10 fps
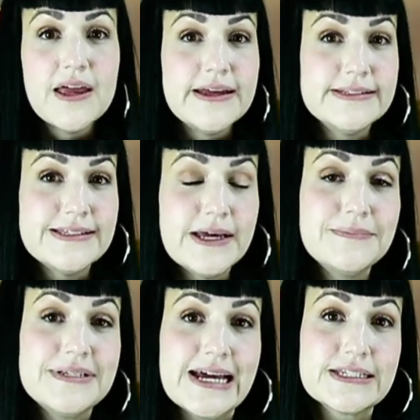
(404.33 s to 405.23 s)
In
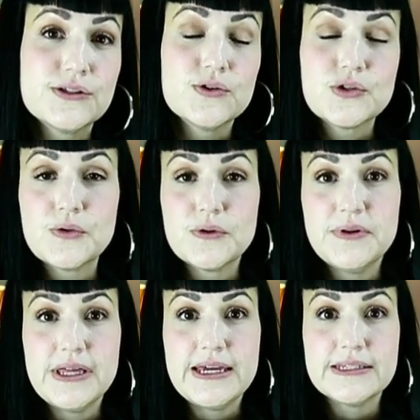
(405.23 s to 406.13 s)
some decks, those are
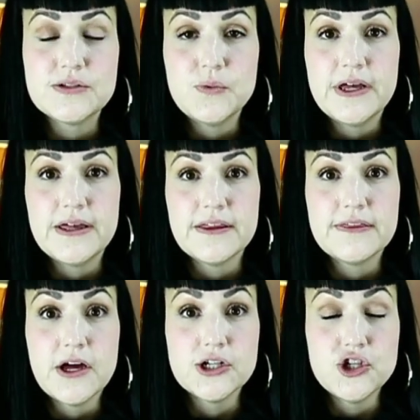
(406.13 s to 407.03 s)
replaced with
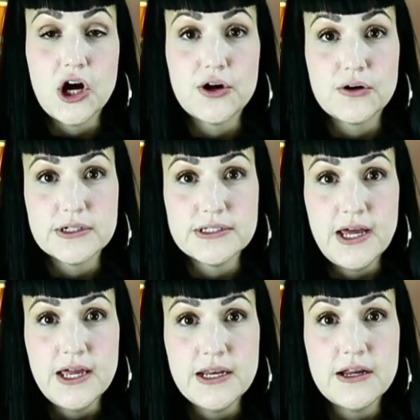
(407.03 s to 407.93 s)
a daughter or
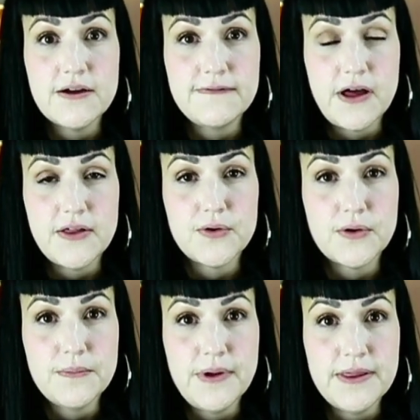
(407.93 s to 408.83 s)
son, a father
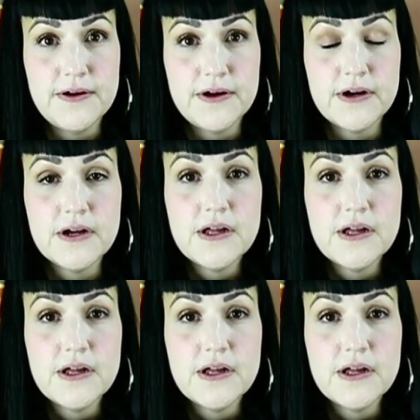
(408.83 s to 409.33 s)
or mother,